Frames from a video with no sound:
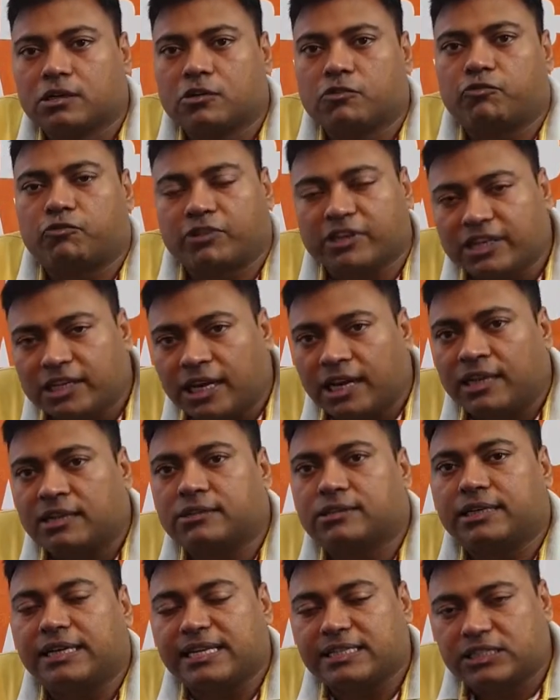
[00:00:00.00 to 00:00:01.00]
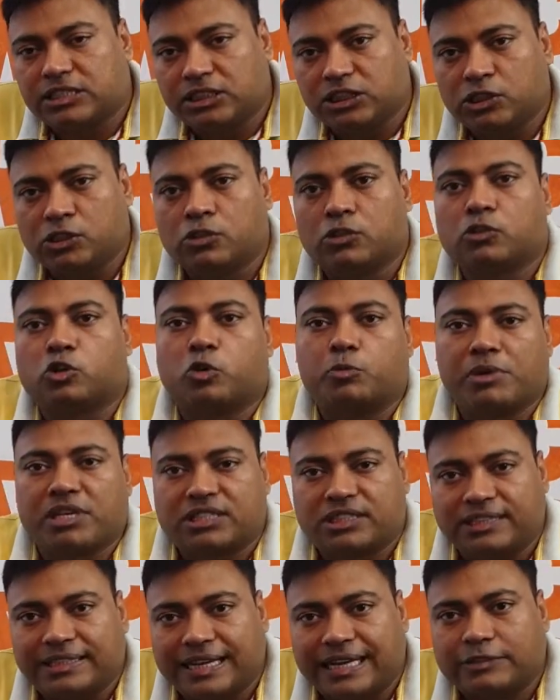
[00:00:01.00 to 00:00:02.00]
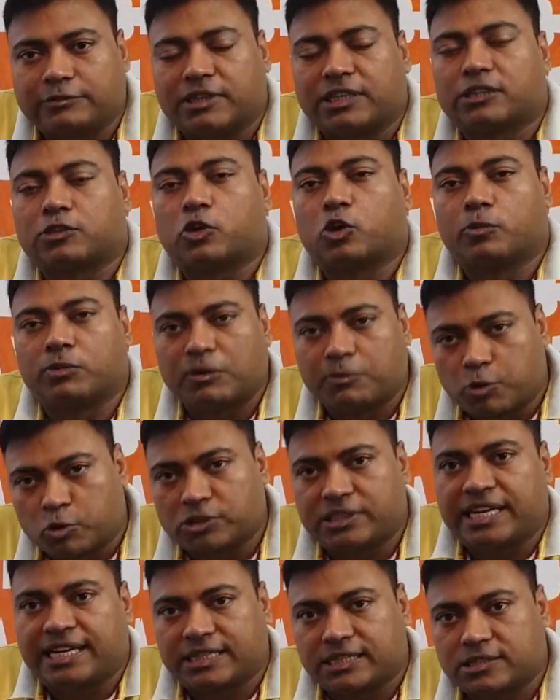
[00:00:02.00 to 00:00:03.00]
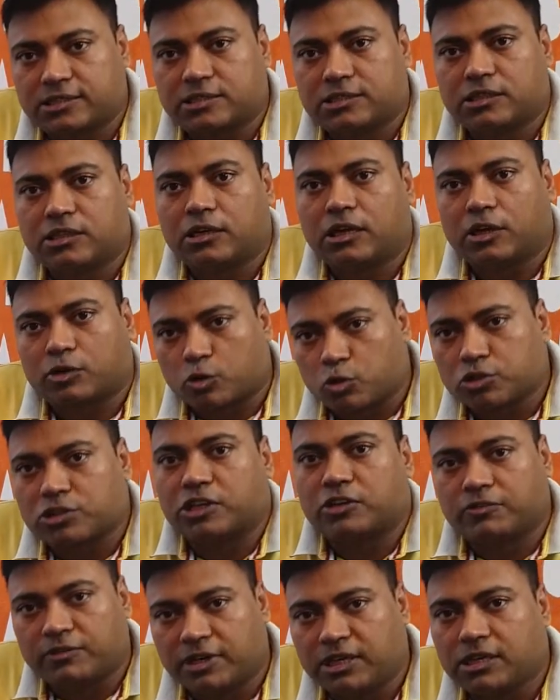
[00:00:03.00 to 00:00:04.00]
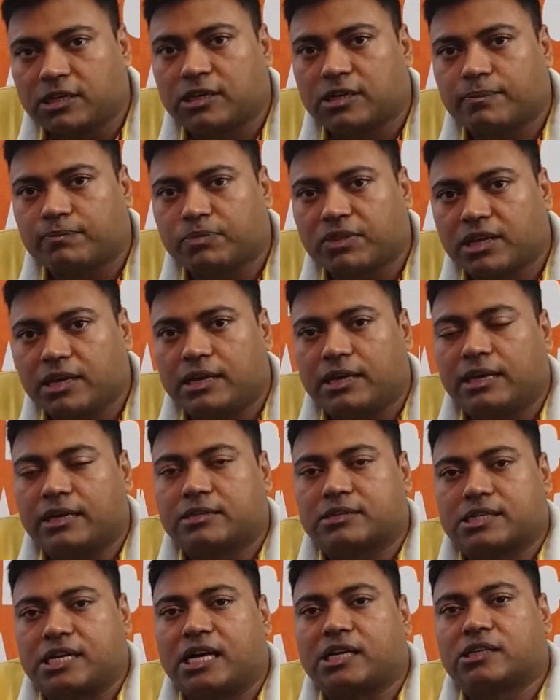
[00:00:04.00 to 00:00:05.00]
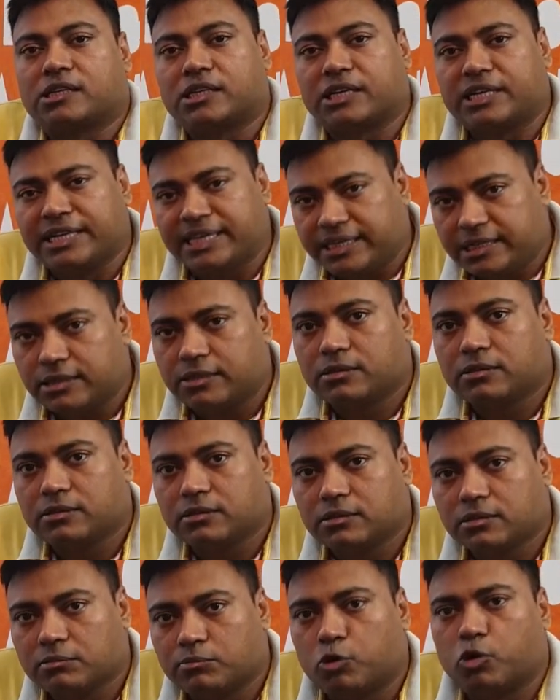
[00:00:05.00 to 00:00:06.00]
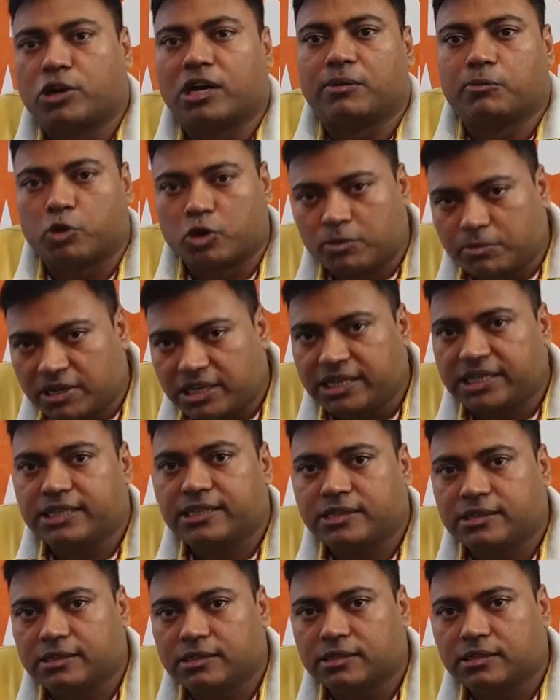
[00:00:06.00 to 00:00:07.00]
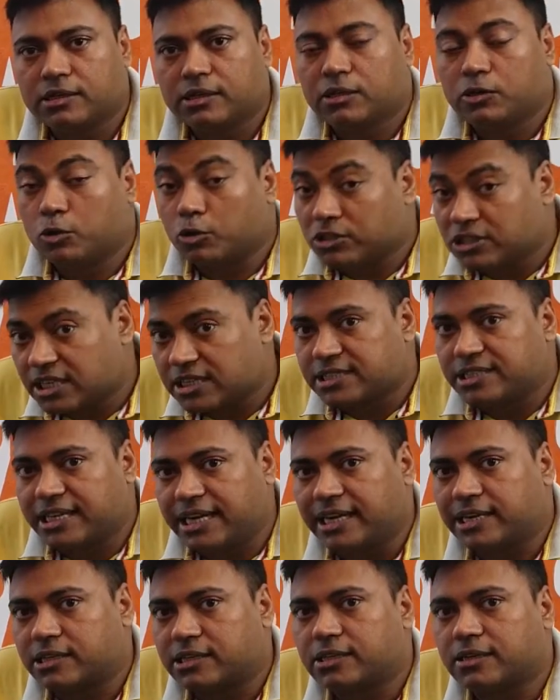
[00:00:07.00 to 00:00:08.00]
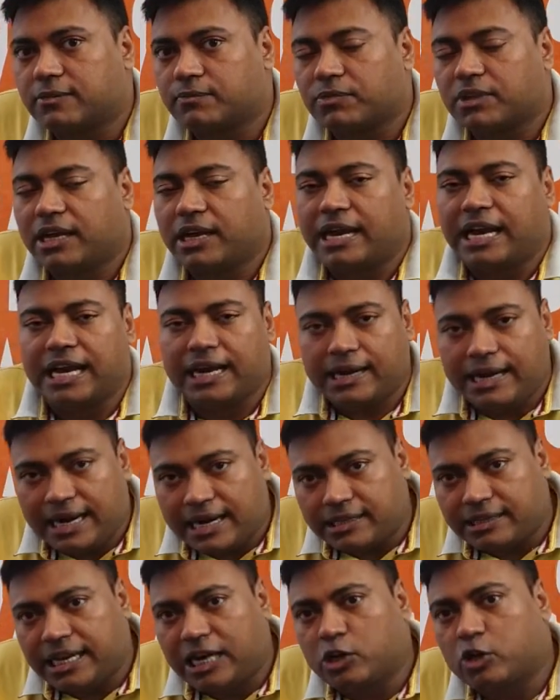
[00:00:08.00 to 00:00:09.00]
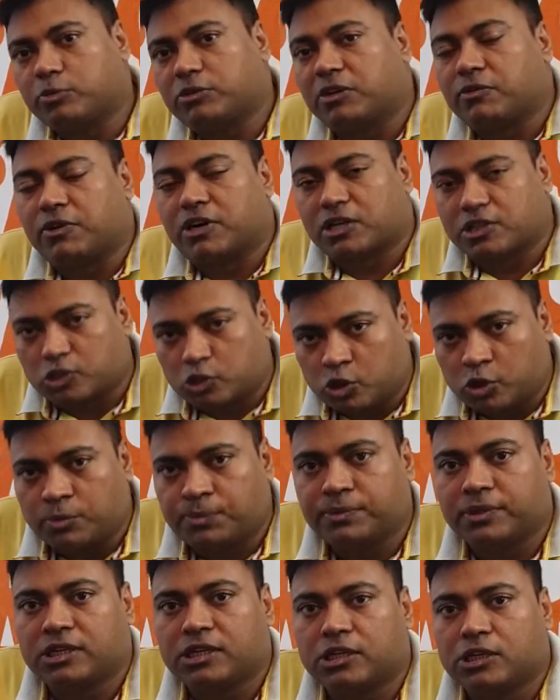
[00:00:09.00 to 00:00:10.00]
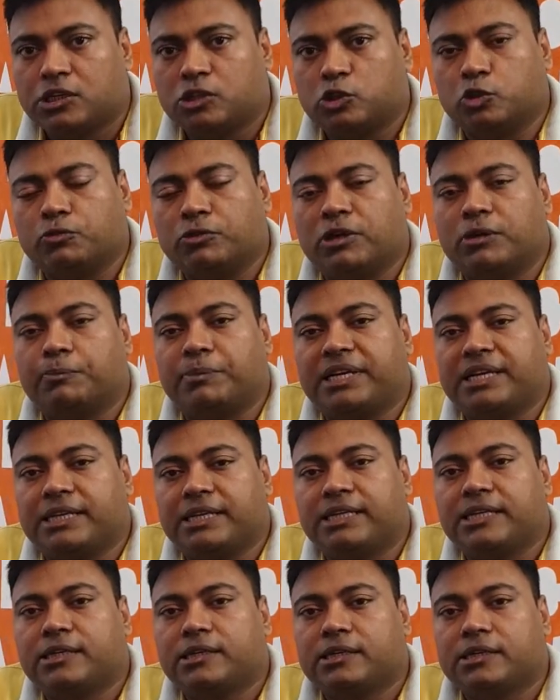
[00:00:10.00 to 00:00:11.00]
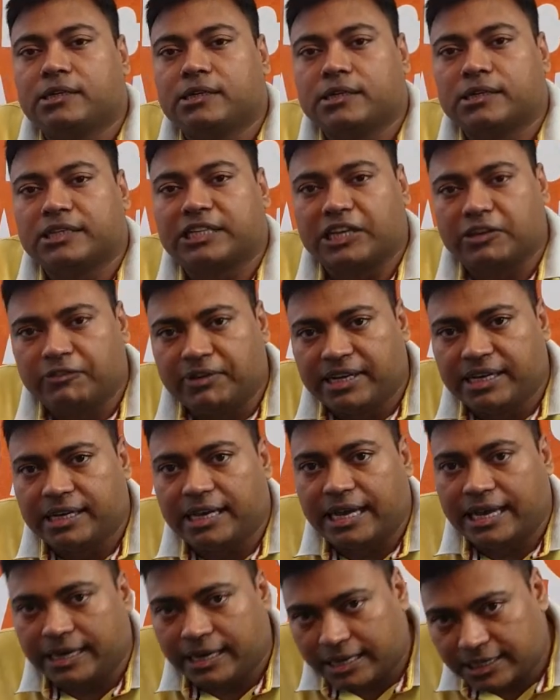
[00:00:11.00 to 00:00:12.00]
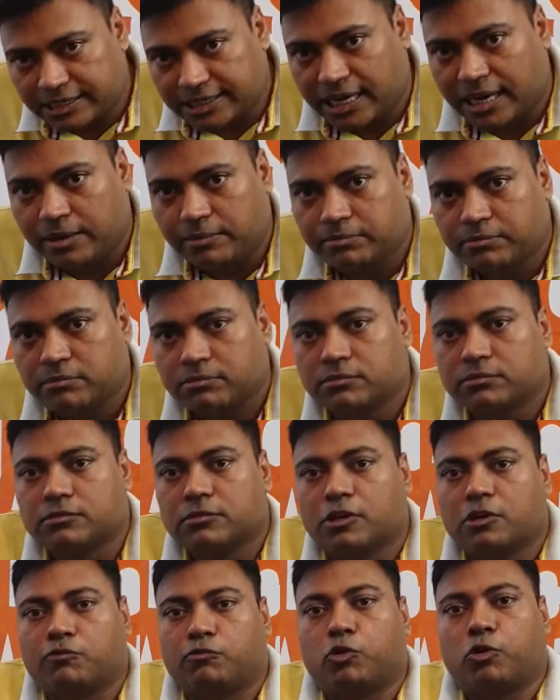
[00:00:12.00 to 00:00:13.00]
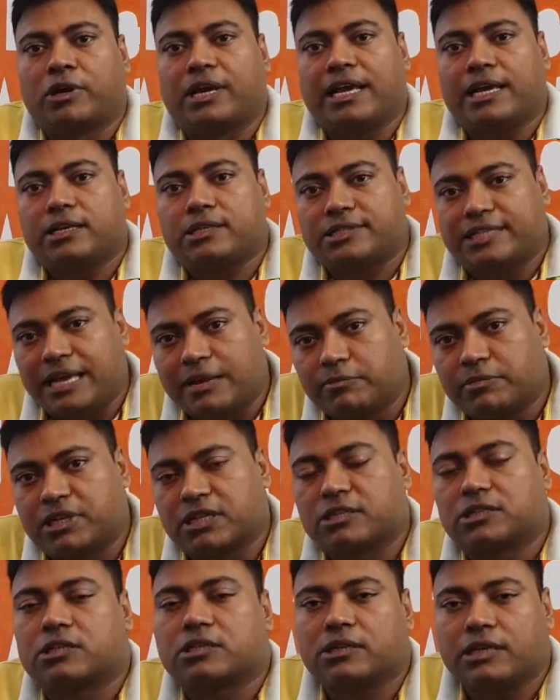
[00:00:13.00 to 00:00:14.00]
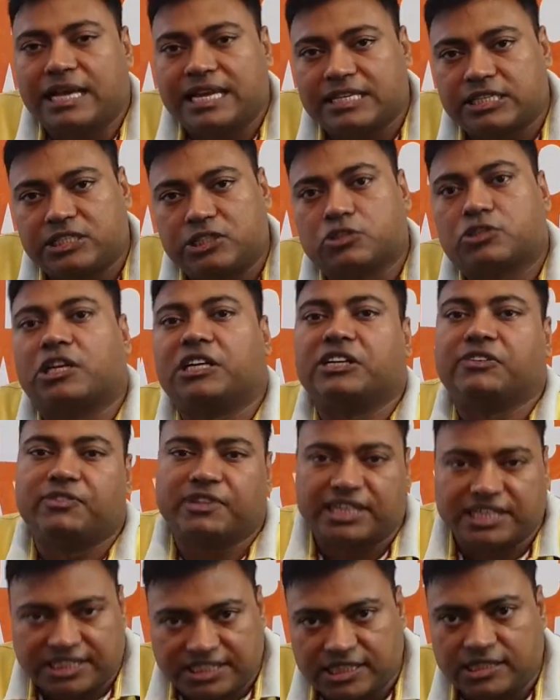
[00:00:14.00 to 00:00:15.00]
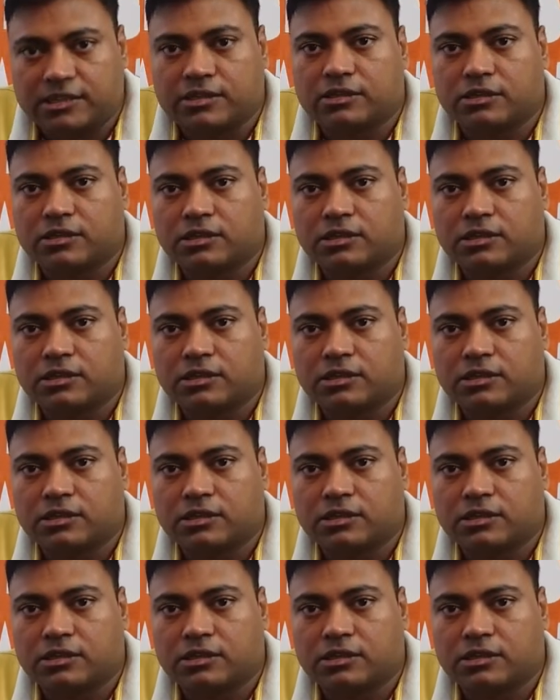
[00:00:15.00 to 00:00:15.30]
freelance SEO domestic as well as global projects across the world and start earning more and more money. Not just that, and at the end of the workshop, you will be giving an exam for SEMRush SEO Certification.